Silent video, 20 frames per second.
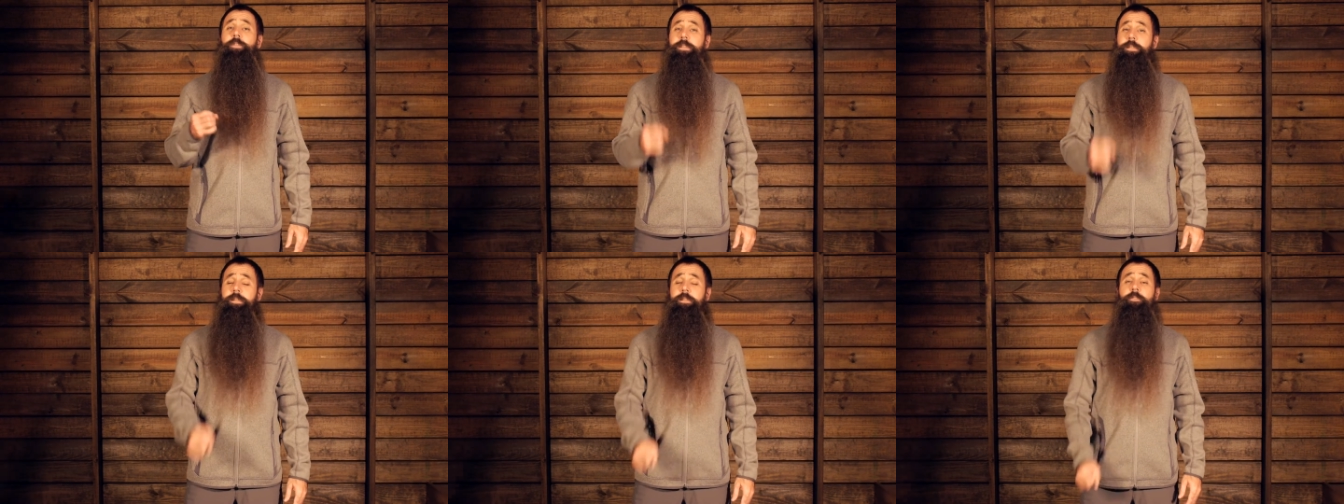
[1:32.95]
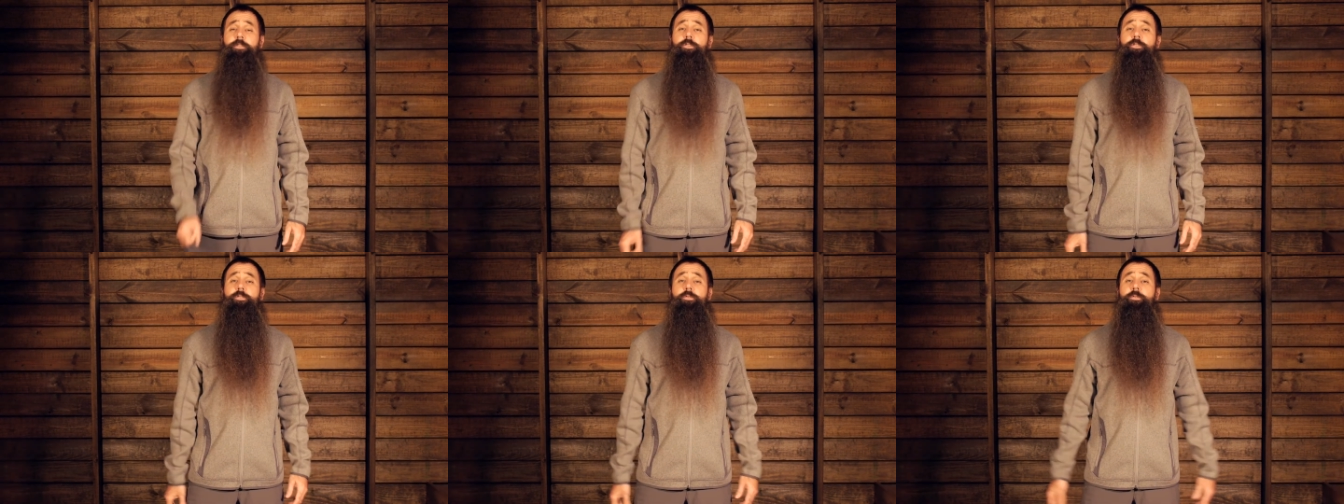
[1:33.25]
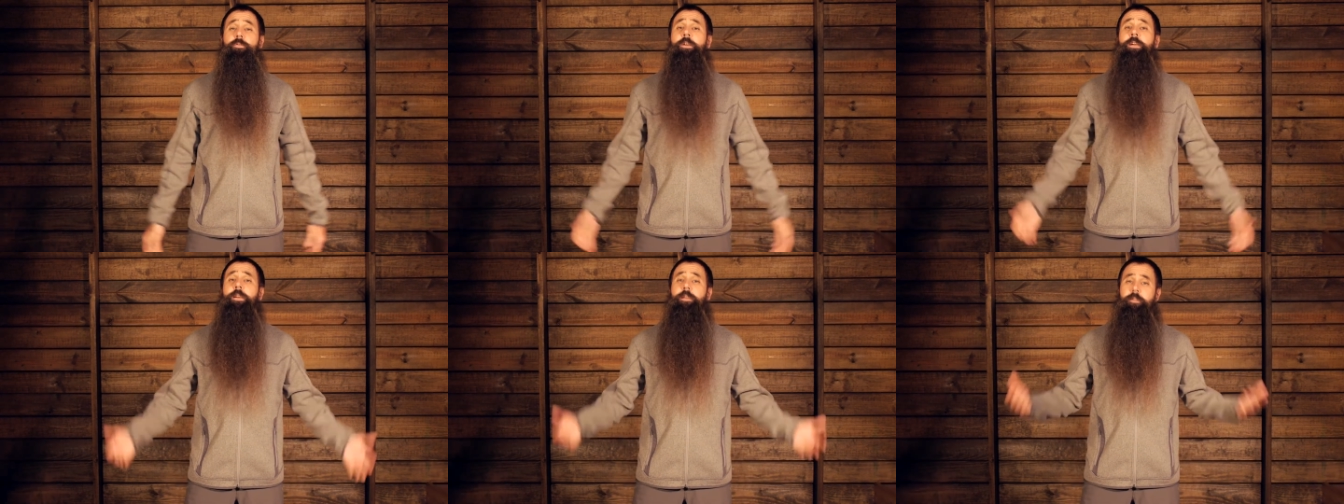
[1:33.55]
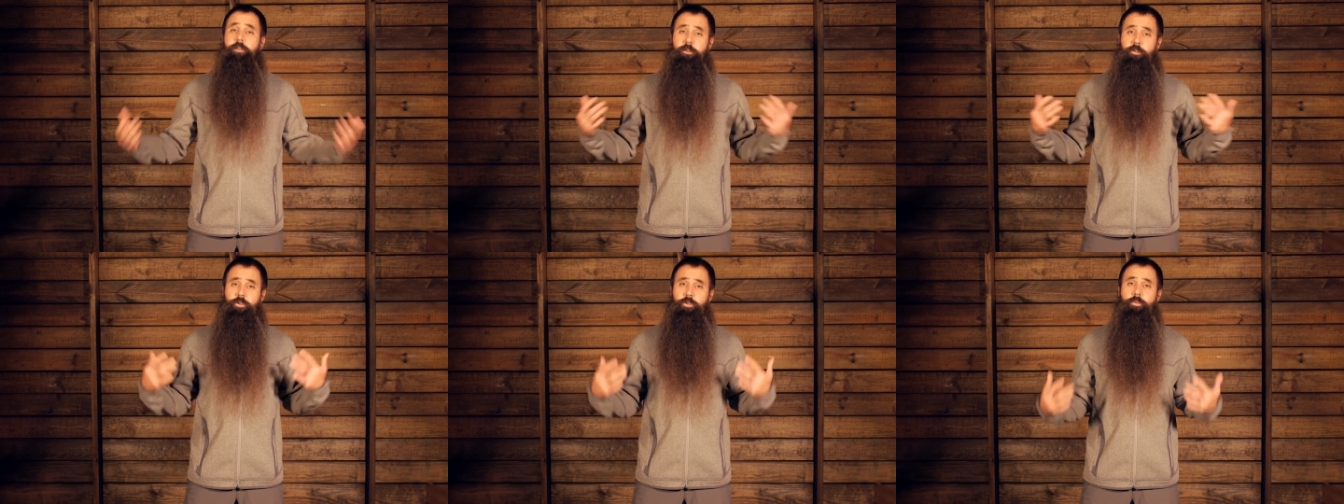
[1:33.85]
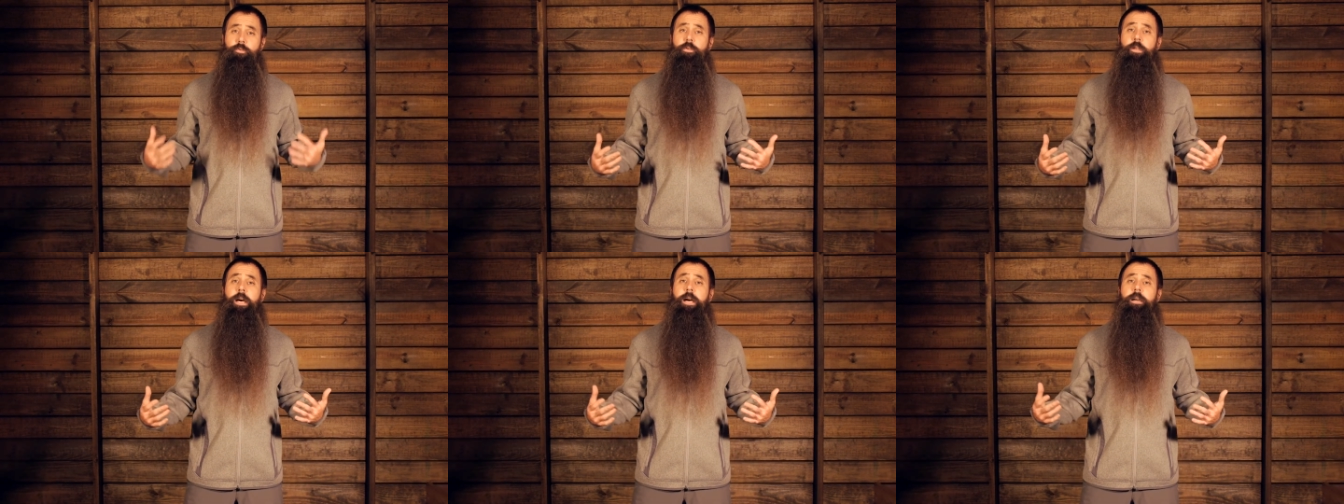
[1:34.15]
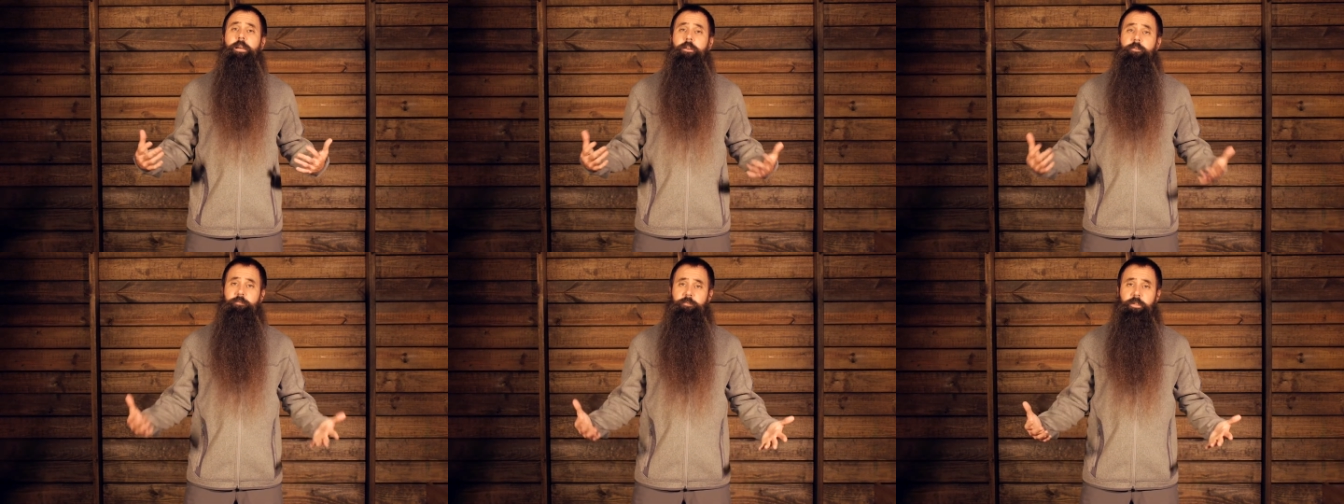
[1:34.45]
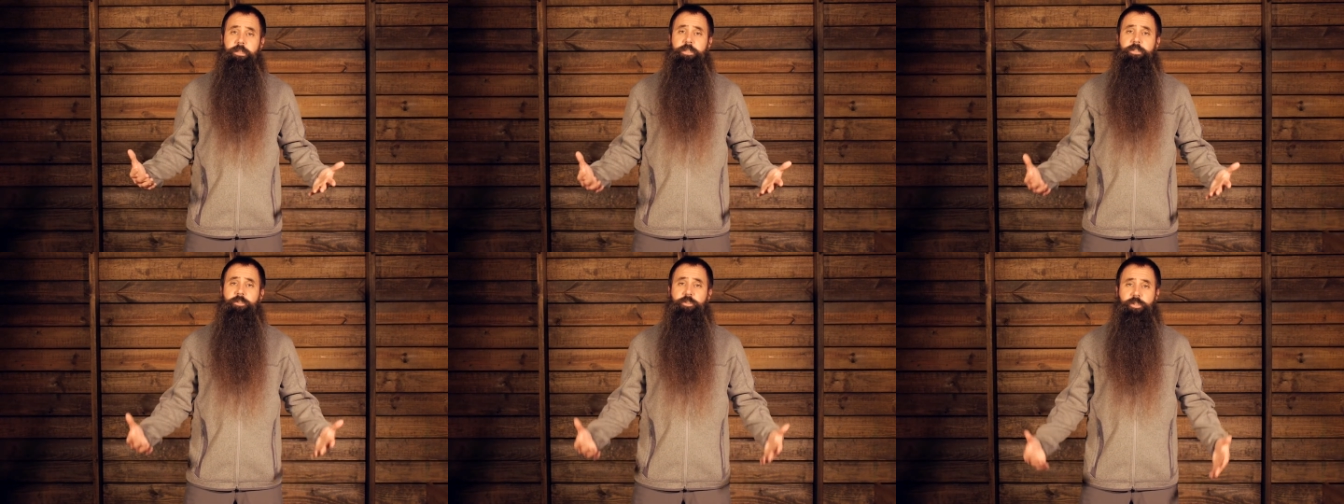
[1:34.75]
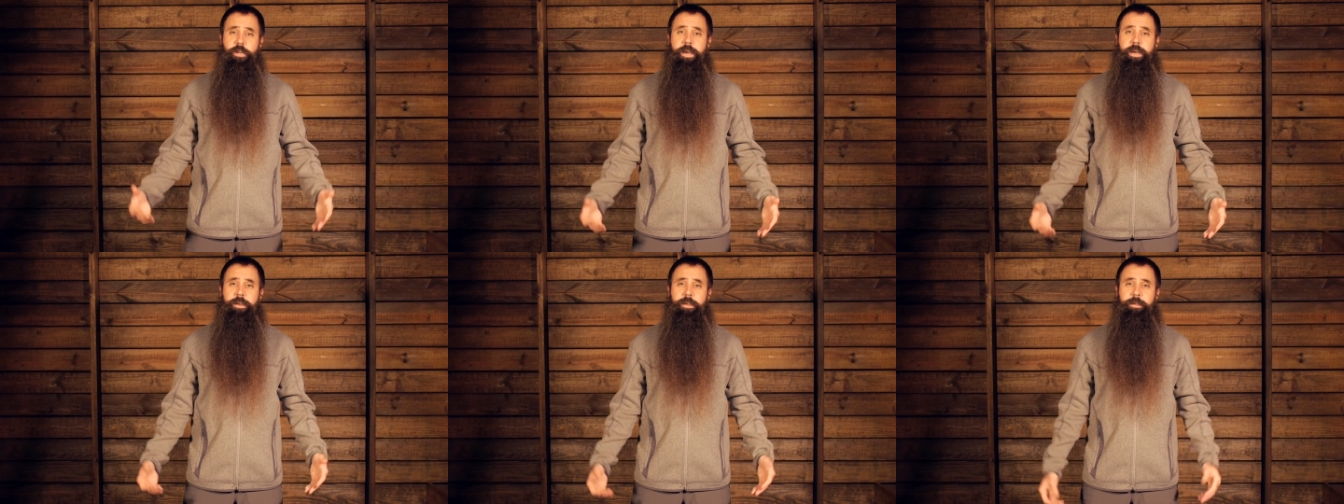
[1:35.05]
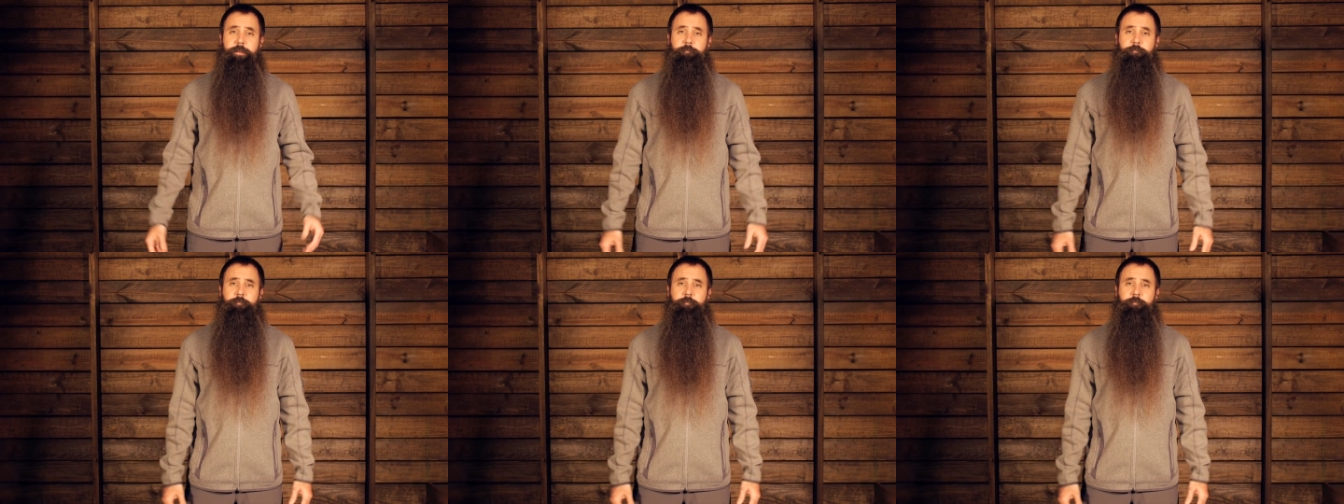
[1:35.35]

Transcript: into the Tulach Fleece Jacket.